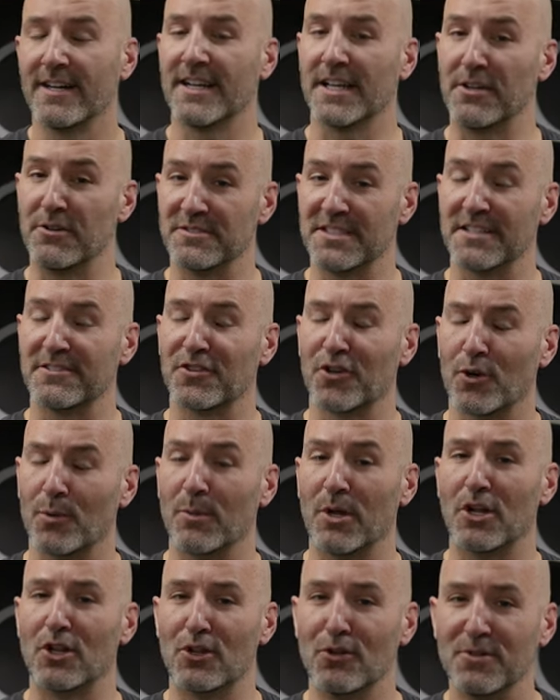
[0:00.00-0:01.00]
I use that
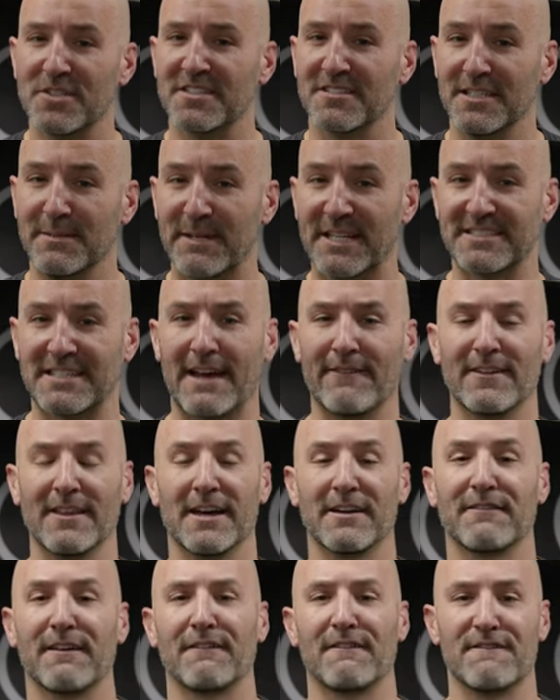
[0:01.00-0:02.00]
term loosely because I have a
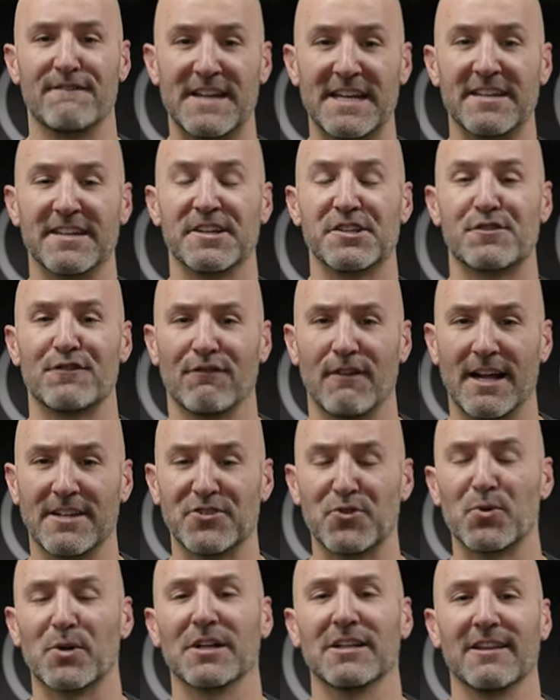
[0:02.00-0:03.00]
lot of vintage
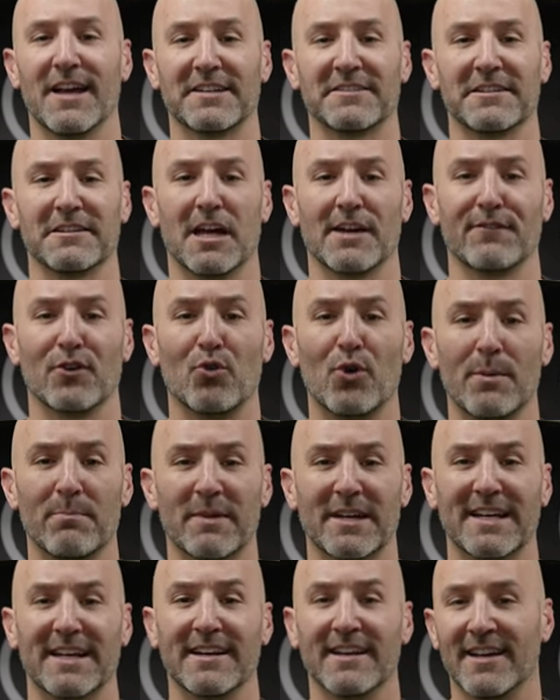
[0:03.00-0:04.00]
friends who collect a lot of
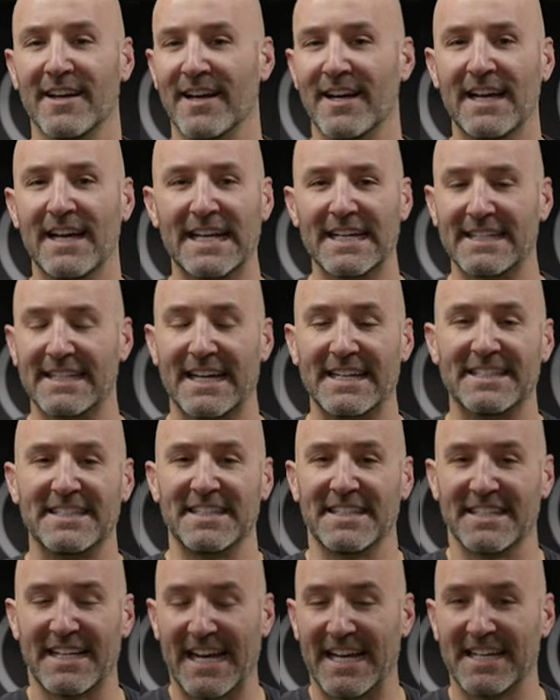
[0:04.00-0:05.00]
equipment, and
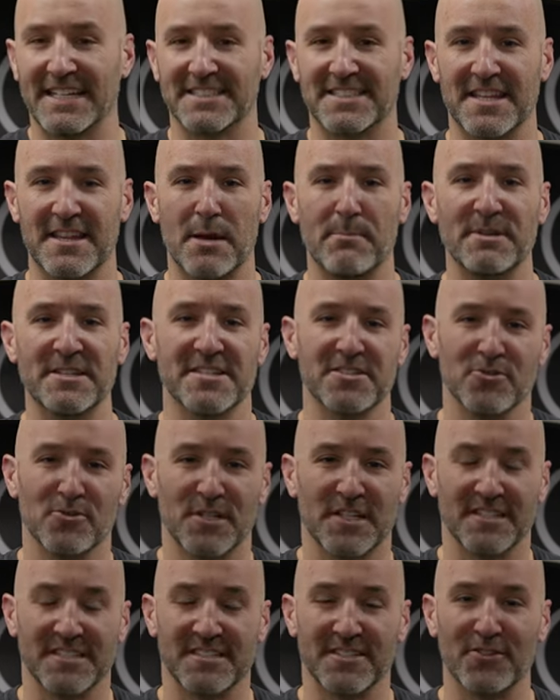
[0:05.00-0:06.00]
1980s to them is still
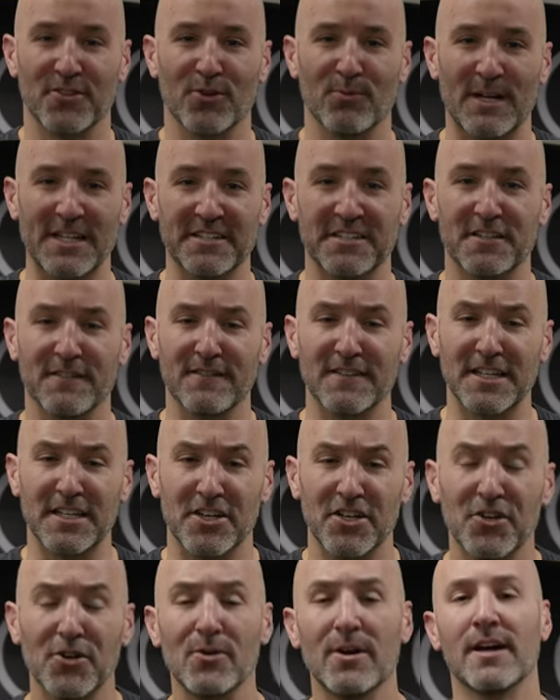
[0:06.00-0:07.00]
considered relatively
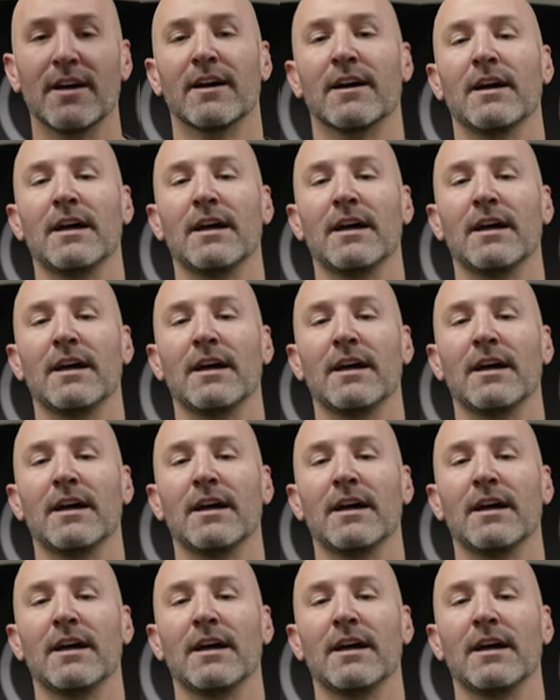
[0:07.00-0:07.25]
new.